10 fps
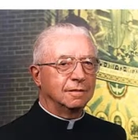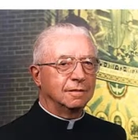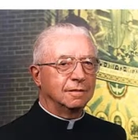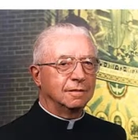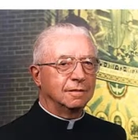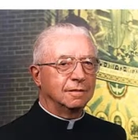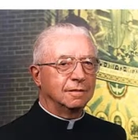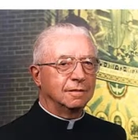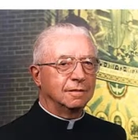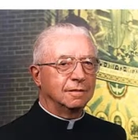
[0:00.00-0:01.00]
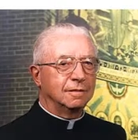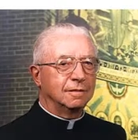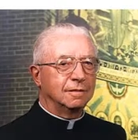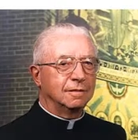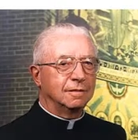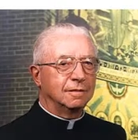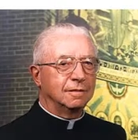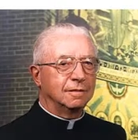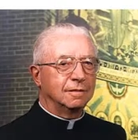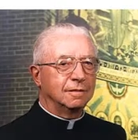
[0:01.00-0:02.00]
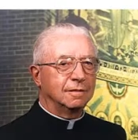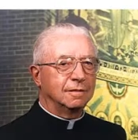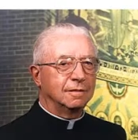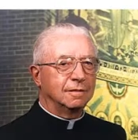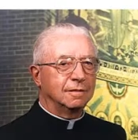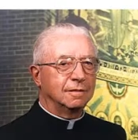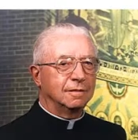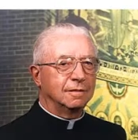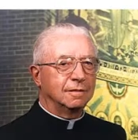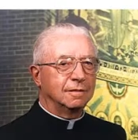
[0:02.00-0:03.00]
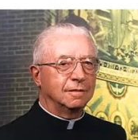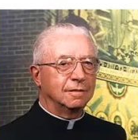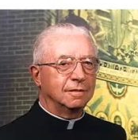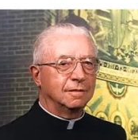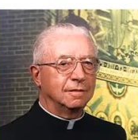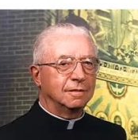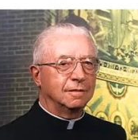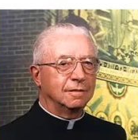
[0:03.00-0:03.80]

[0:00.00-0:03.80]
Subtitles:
(no lip movement)